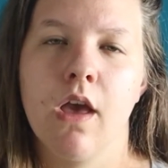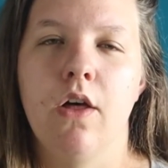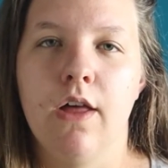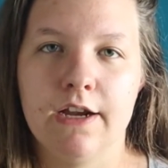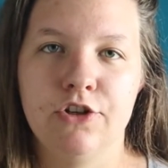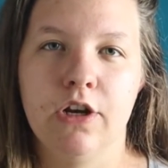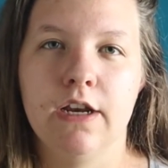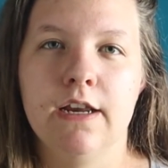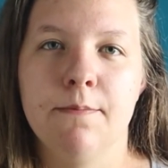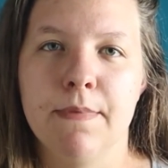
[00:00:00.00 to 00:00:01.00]
I'll
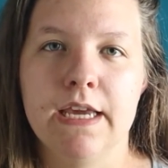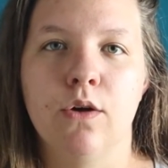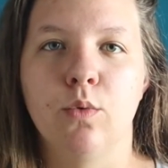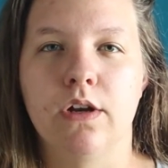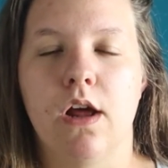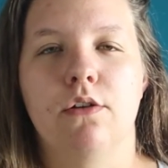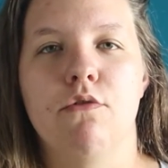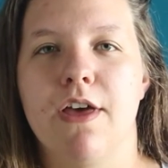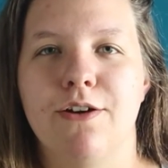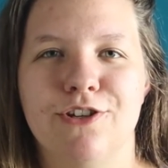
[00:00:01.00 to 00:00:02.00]
actually make
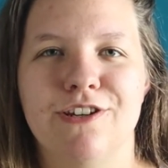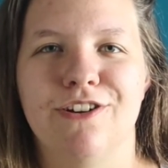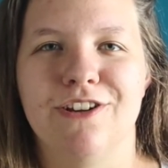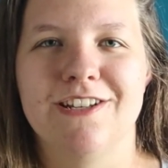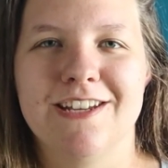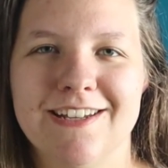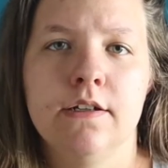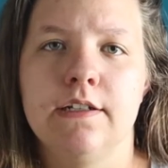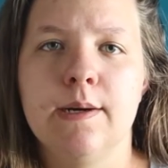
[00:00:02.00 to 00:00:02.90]
$100,000.